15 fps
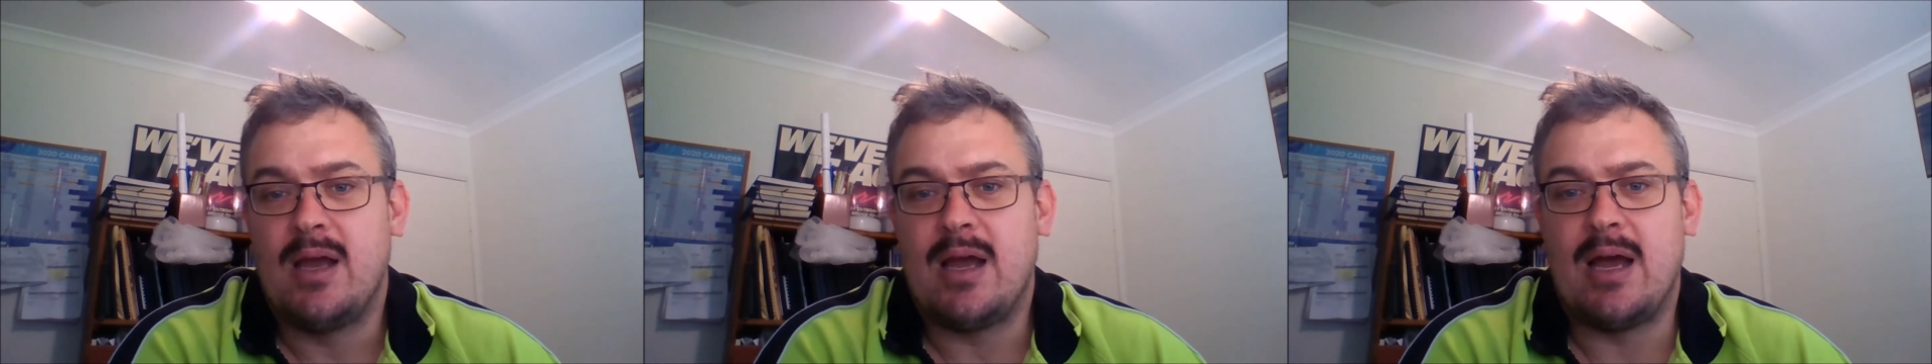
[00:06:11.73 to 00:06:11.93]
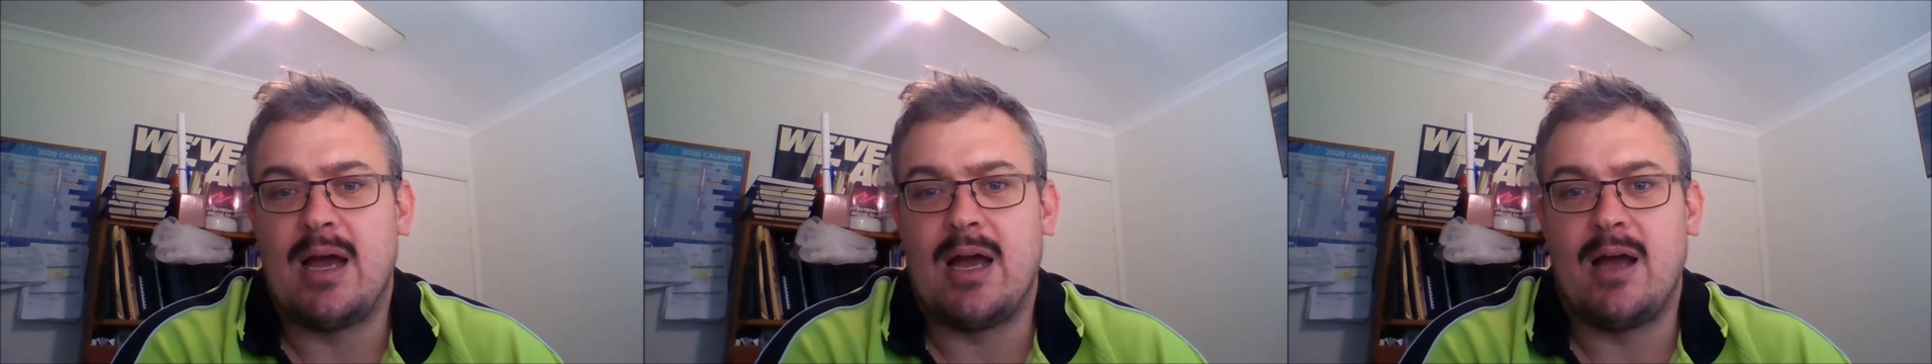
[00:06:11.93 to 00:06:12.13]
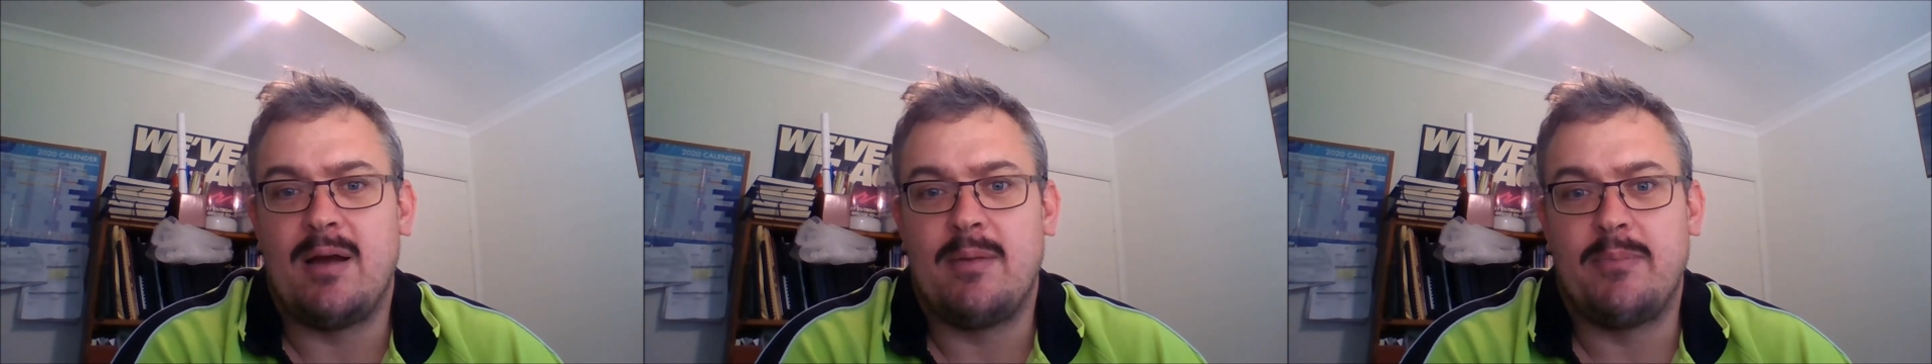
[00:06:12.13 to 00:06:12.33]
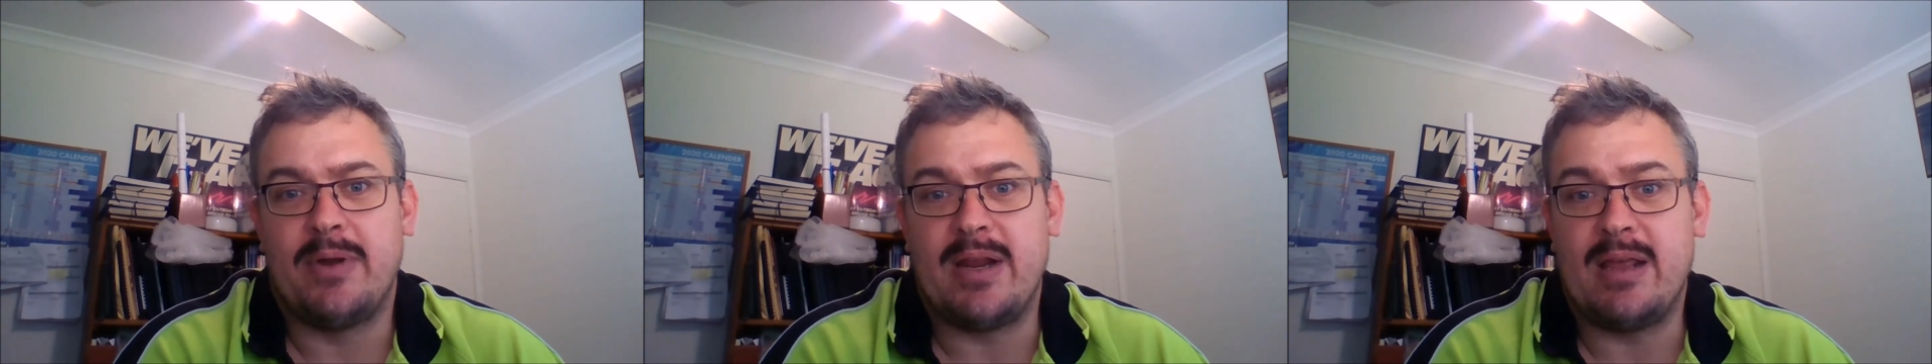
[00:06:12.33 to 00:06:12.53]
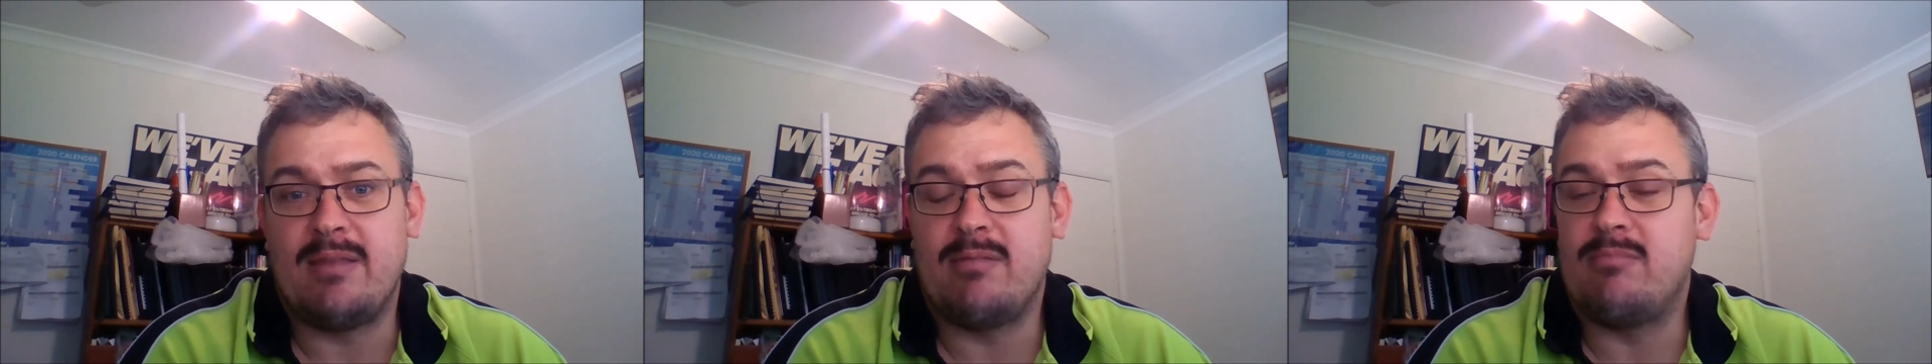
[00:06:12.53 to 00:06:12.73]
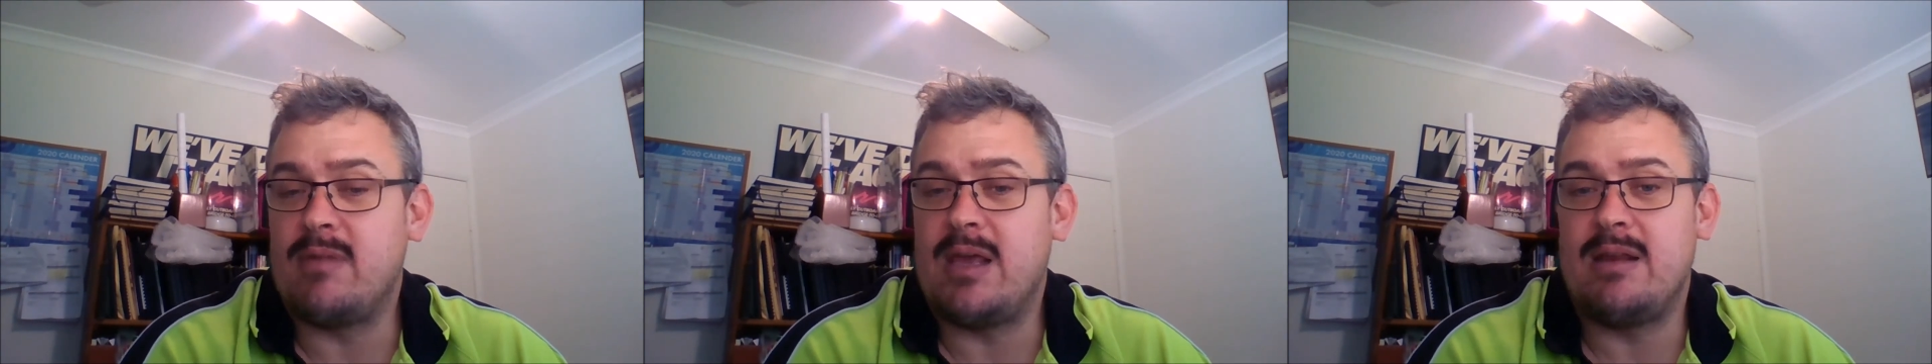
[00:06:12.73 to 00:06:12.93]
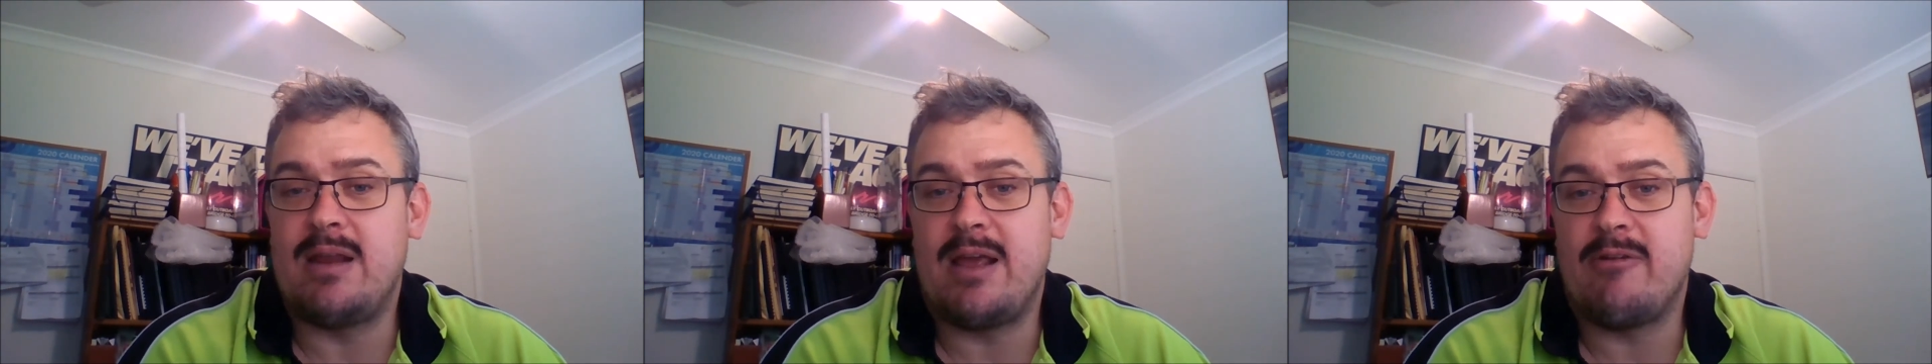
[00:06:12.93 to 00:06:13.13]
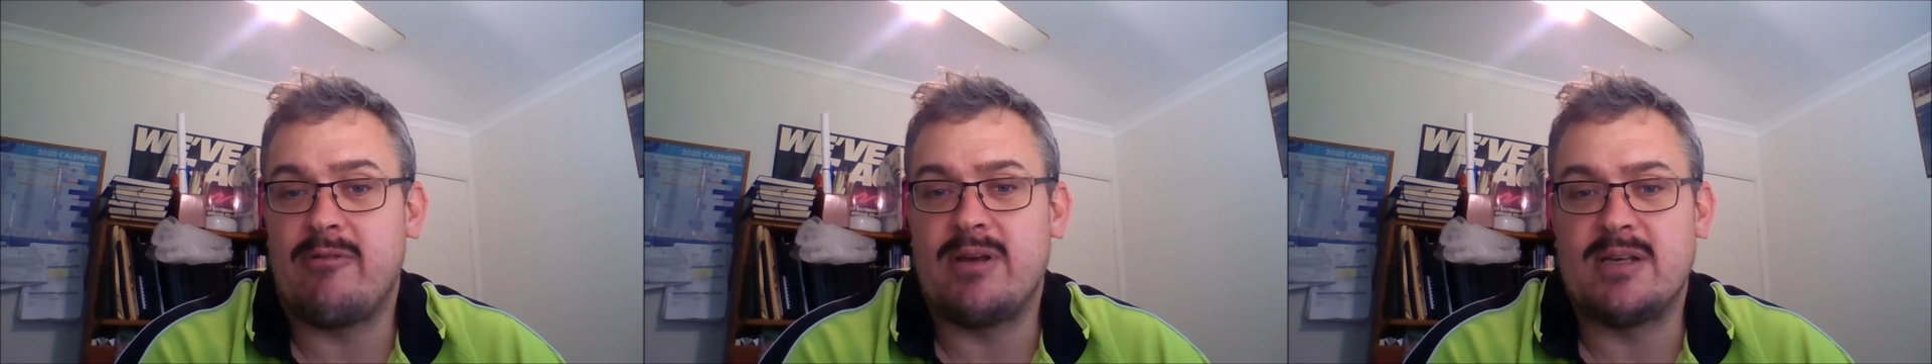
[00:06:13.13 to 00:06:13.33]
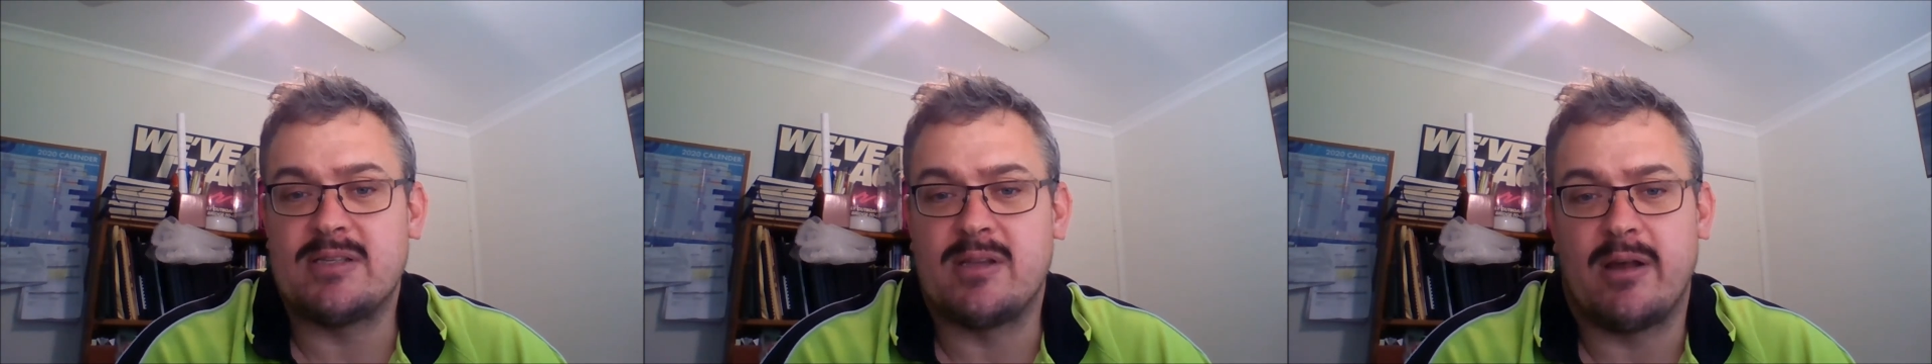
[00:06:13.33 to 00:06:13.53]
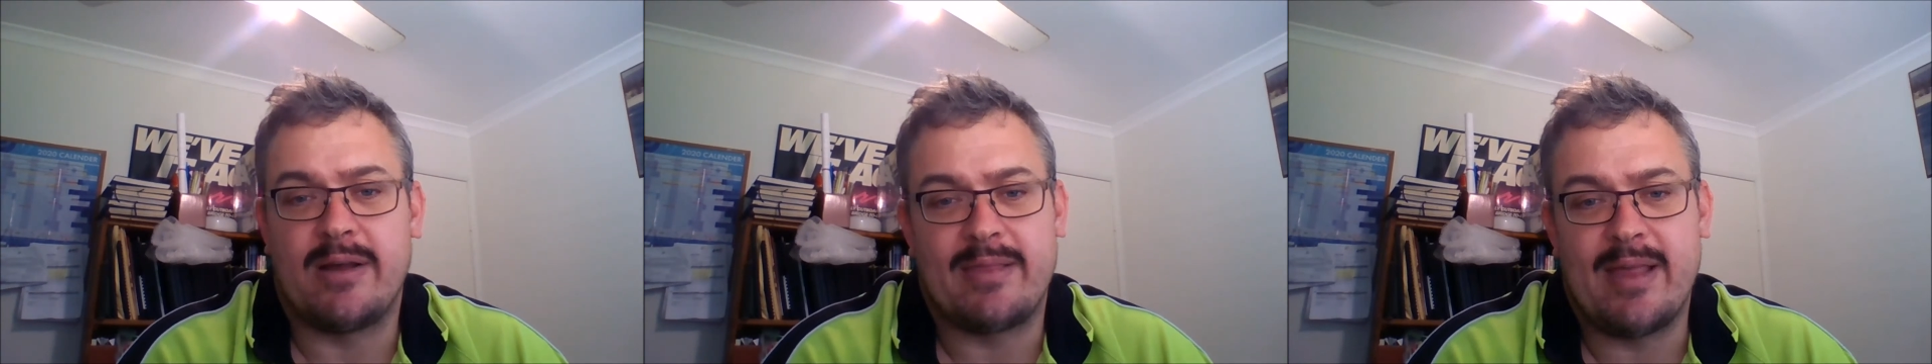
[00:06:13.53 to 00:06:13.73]
But in
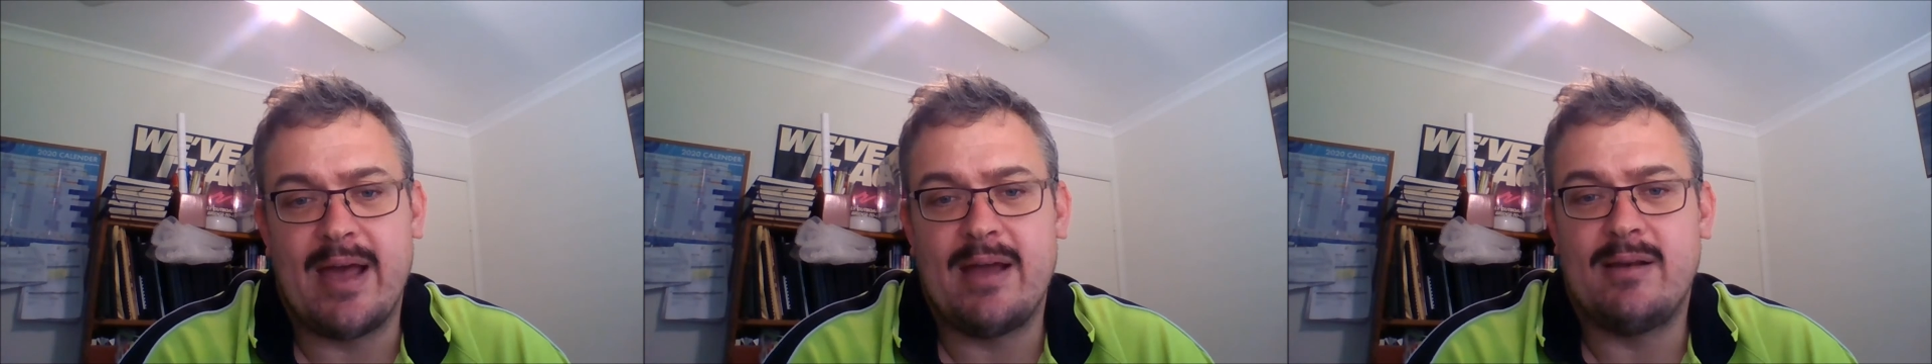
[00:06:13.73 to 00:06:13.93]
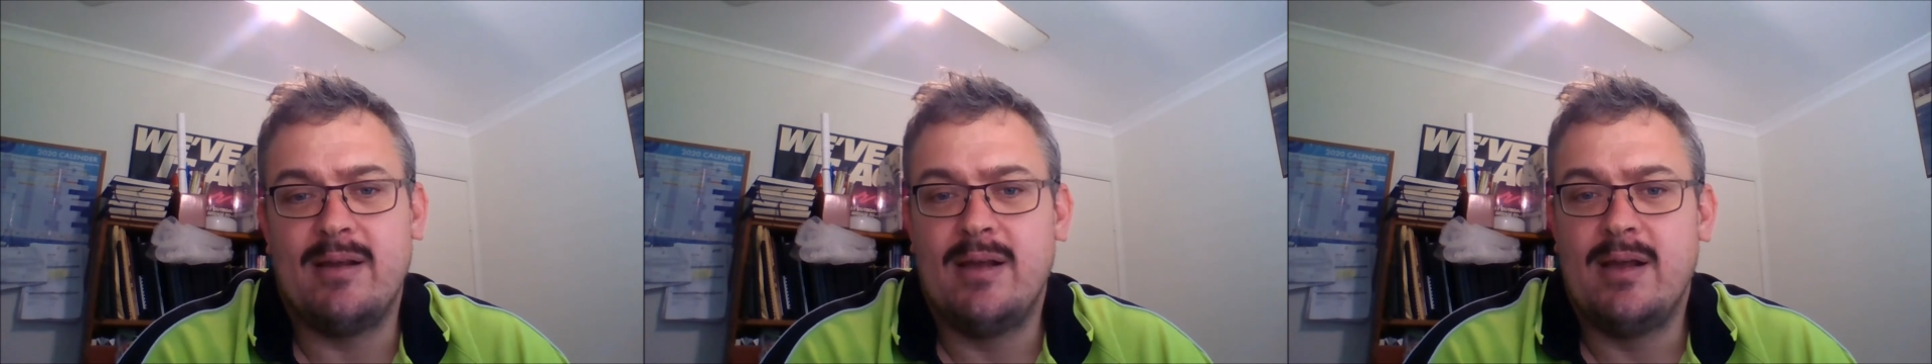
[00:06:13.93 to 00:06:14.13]
areas like that,